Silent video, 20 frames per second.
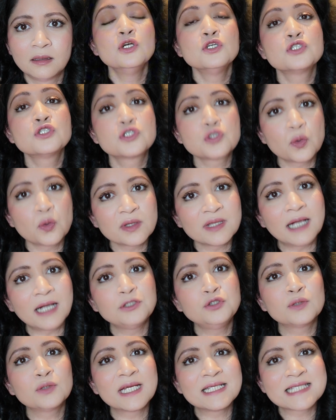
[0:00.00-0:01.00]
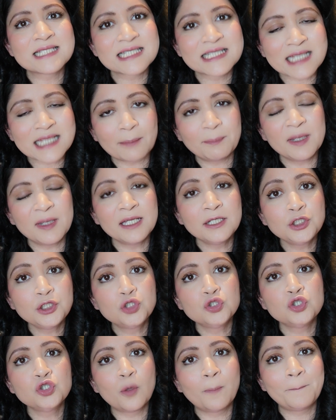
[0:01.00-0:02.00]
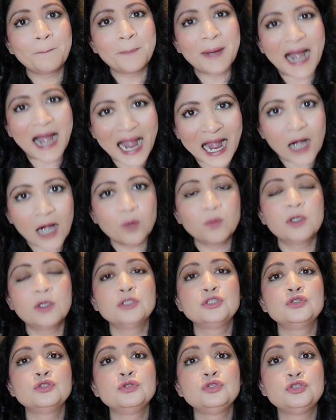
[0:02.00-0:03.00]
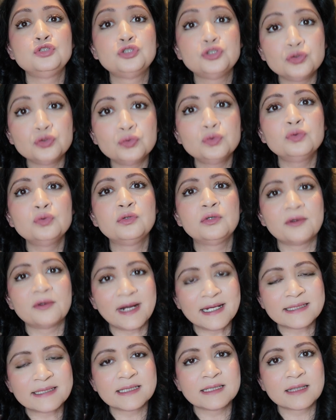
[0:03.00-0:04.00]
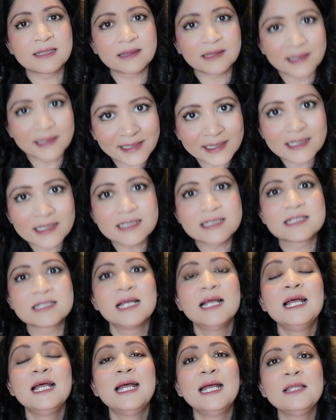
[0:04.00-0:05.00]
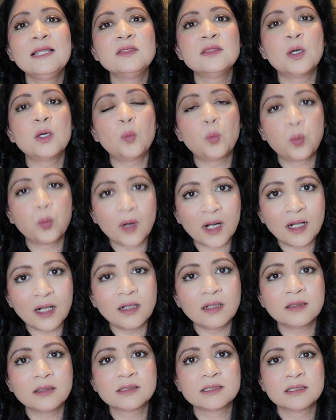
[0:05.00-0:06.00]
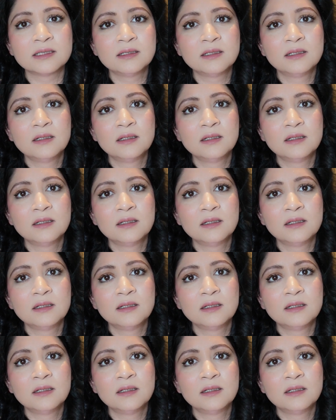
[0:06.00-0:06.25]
so that you can step into your power to do greater things in the world,